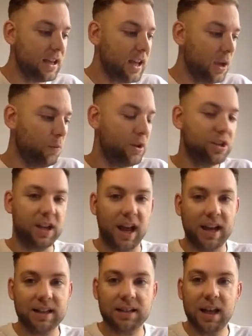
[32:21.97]
in which
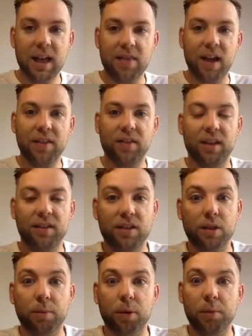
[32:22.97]
case they think that the
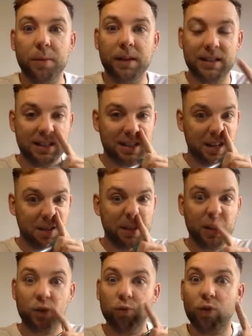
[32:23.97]
probability is going to be
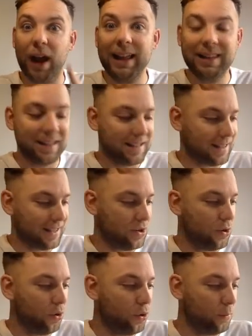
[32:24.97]
greater than
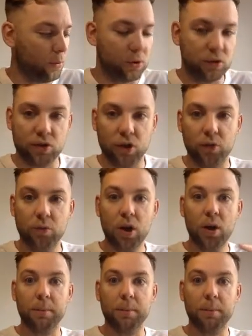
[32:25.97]
0.2